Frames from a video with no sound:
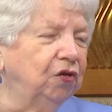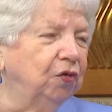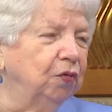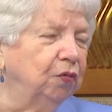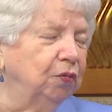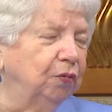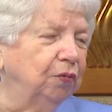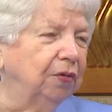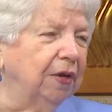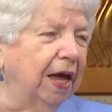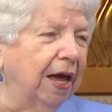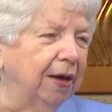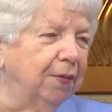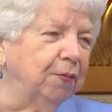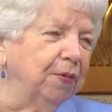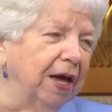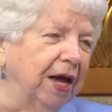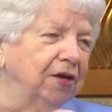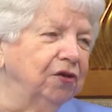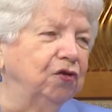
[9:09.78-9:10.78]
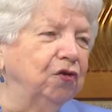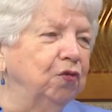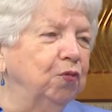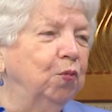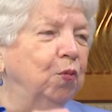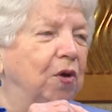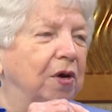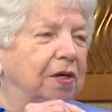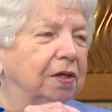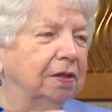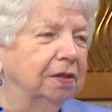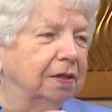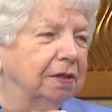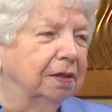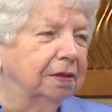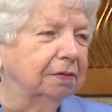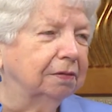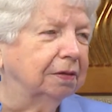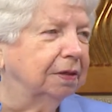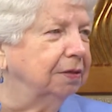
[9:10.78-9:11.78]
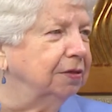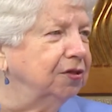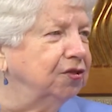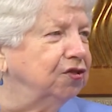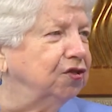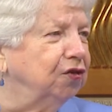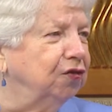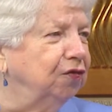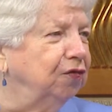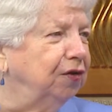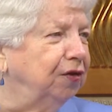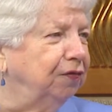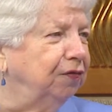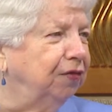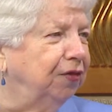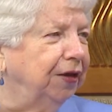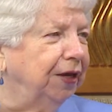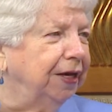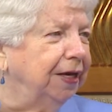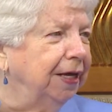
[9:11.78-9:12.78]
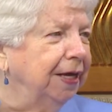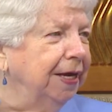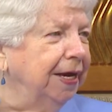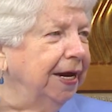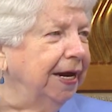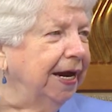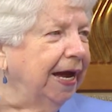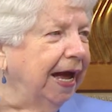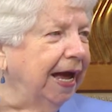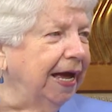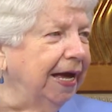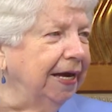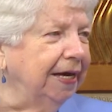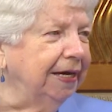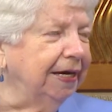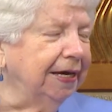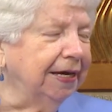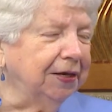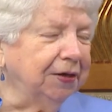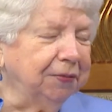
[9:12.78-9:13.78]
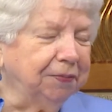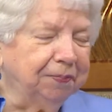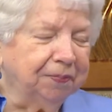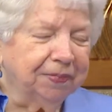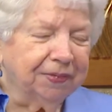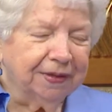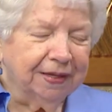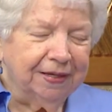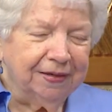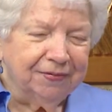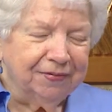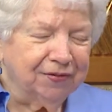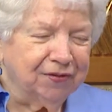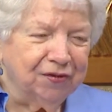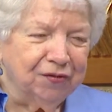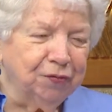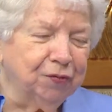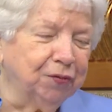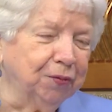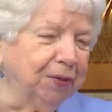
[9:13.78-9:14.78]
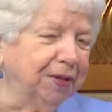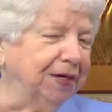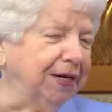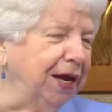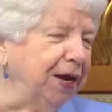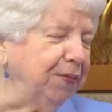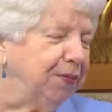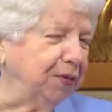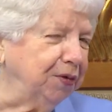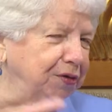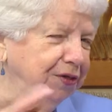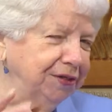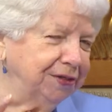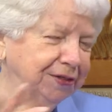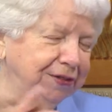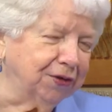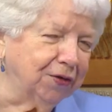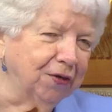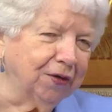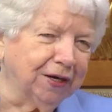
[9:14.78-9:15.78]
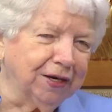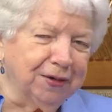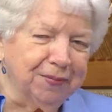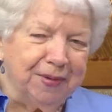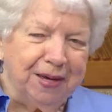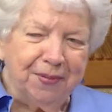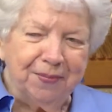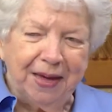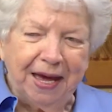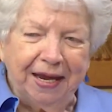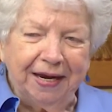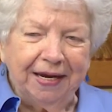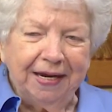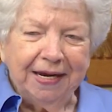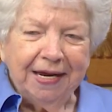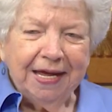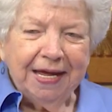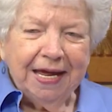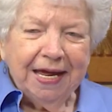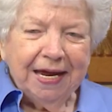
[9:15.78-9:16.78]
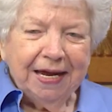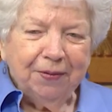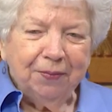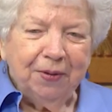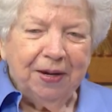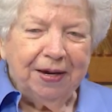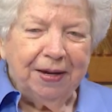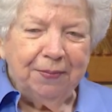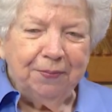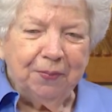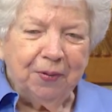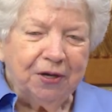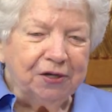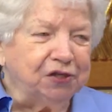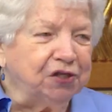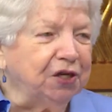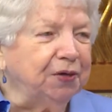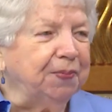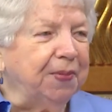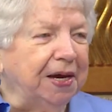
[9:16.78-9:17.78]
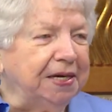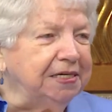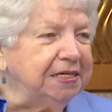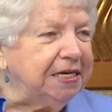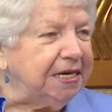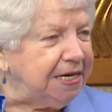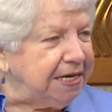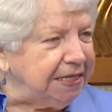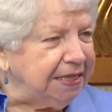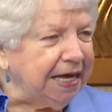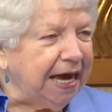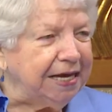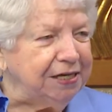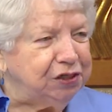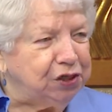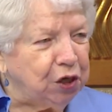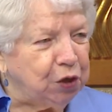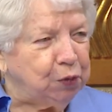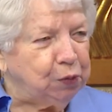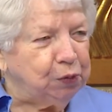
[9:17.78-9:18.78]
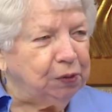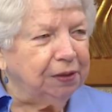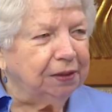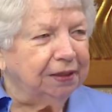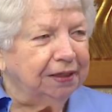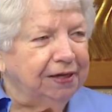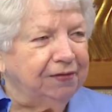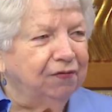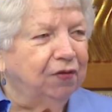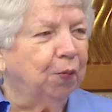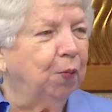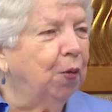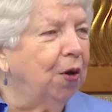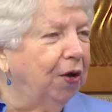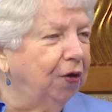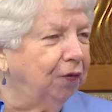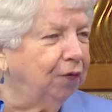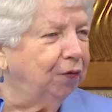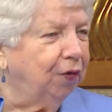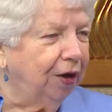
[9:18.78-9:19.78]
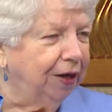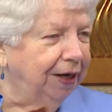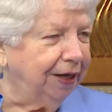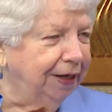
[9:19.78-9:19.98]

do I, I do one little conservative thing. Okay. I um, due to a neighbor talking to me about it. When I'm brushing my teeth, I don't leave the water running.